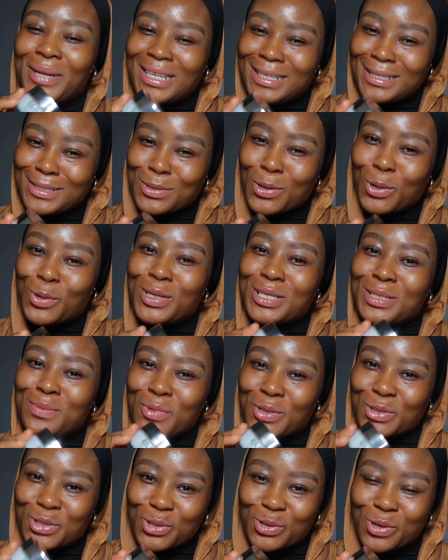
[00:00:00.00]
Please always
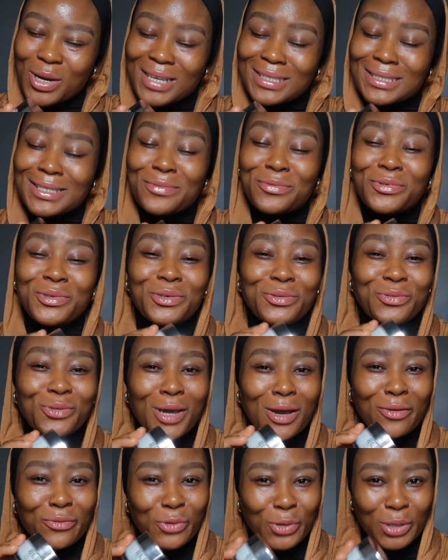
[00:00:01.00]
moisturize even if
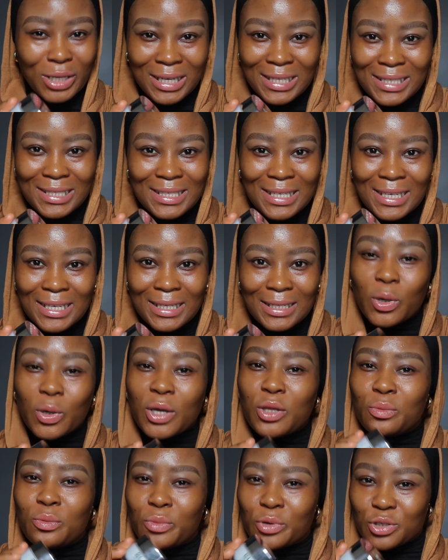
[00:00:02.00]
you have oily skin.
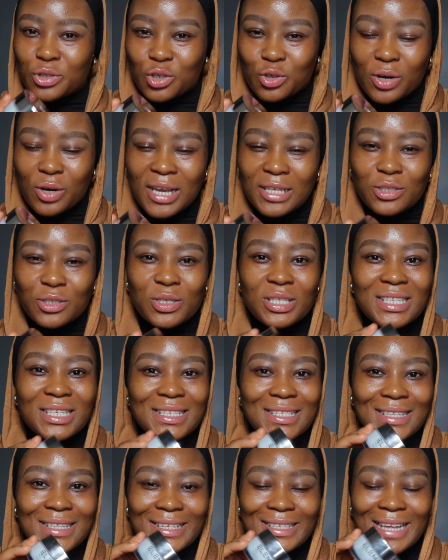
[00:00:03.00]
When you moisturize, your
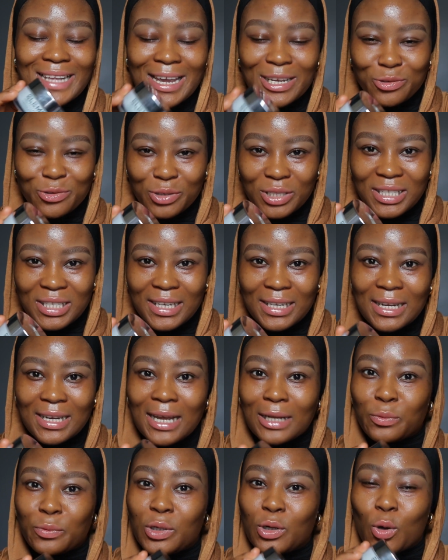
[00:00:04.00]
skin stays hydrated
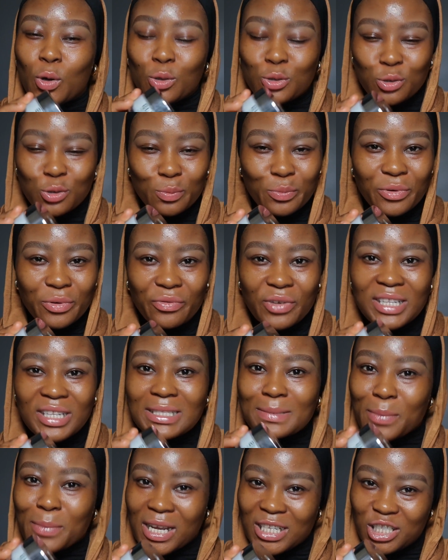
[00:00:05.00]
and will also
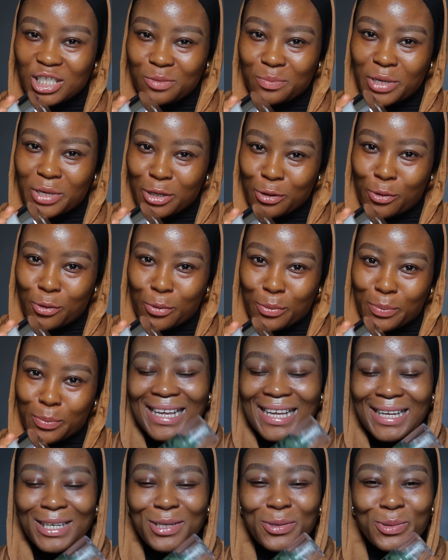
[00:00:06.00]
prevent patchy makeup.
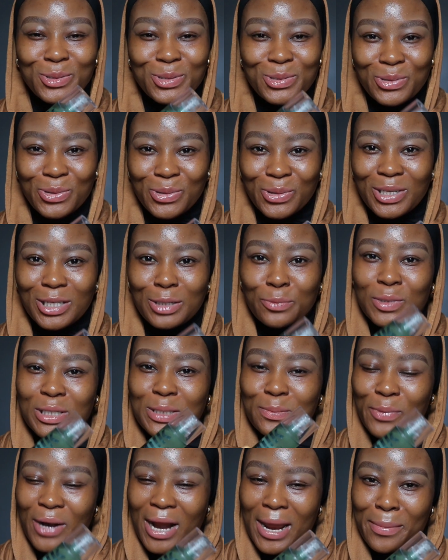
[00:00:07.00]
Then you want to go in
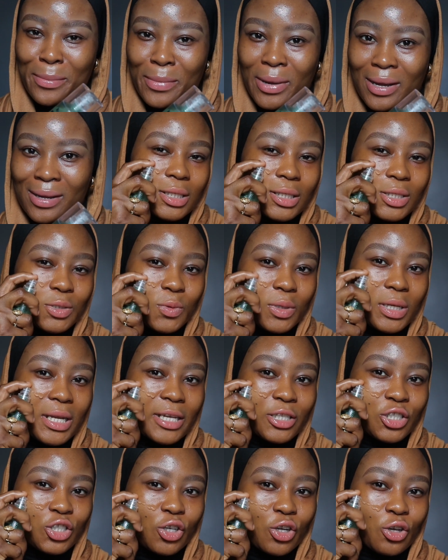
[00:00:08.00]
with primer. This will
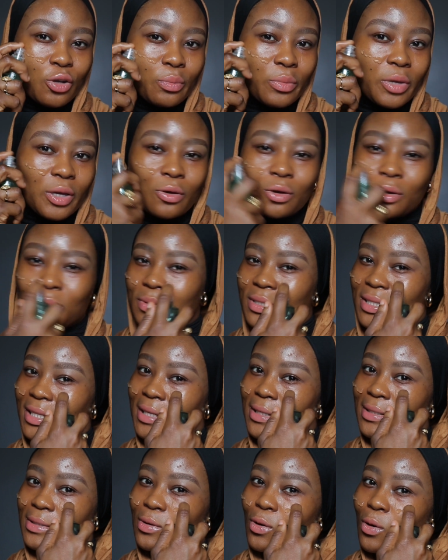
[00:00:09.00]
ensure your makeup
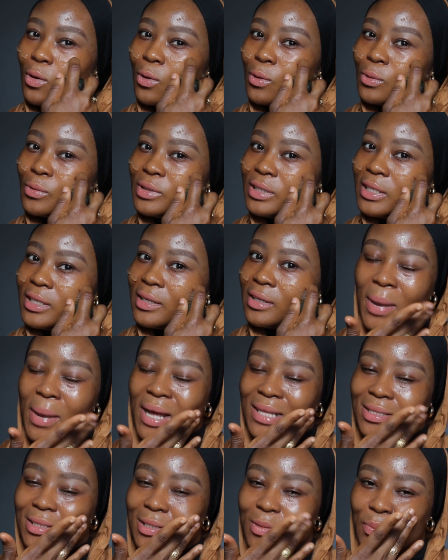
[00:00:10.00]
stays all day.
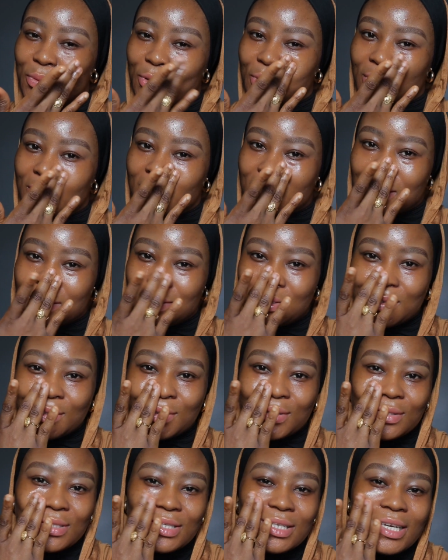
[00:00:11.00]
Pat the product into
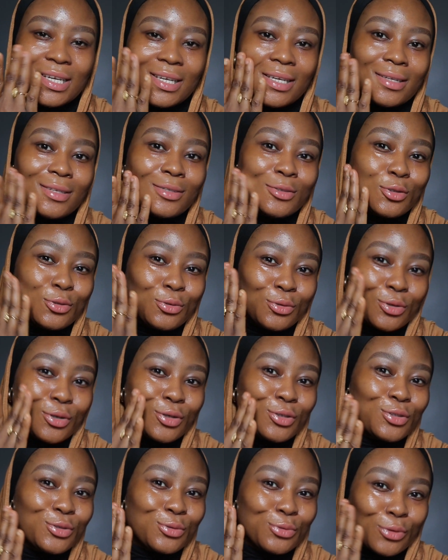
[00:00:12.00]
your skin, do not